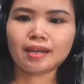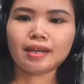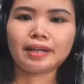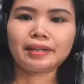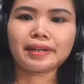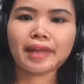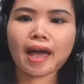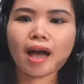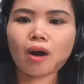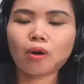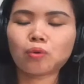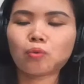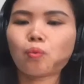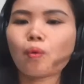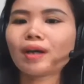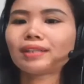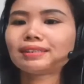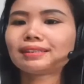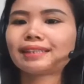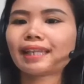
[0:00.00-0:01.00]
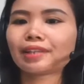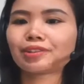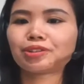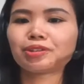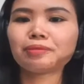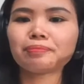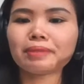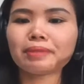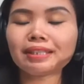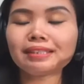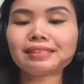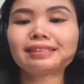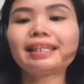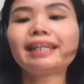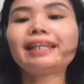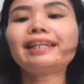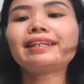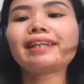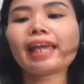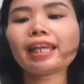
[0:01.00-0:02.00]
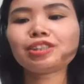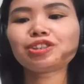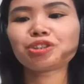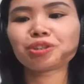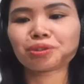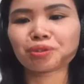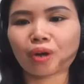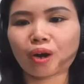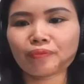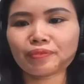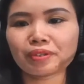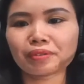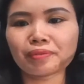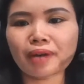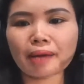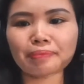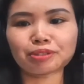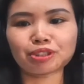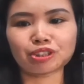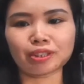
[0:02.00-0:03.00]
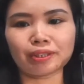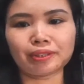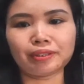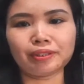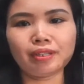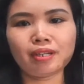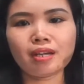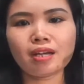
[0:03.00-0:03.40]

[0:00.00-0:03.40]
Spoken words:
Now, what determines the nature of eruption?